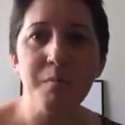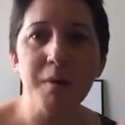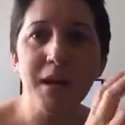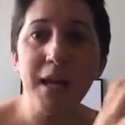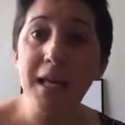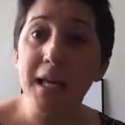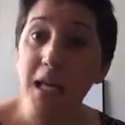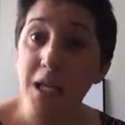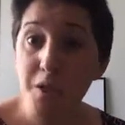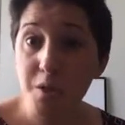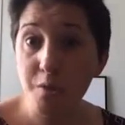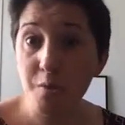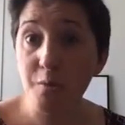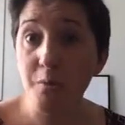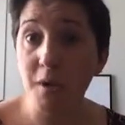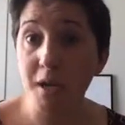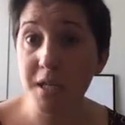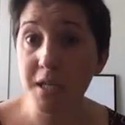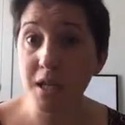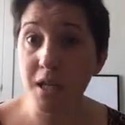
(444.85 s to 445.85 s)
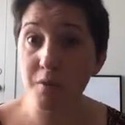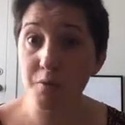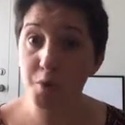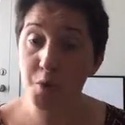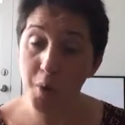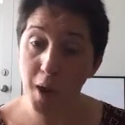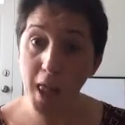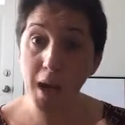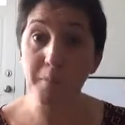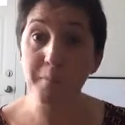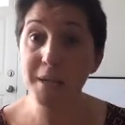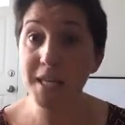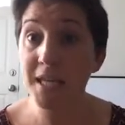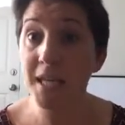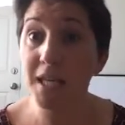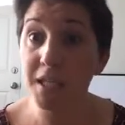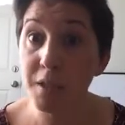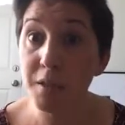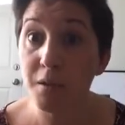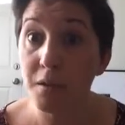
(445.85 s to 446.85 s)
what I can do right now to help me
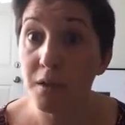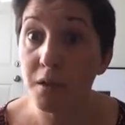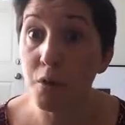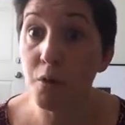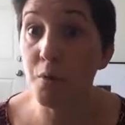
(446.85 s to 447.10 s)
get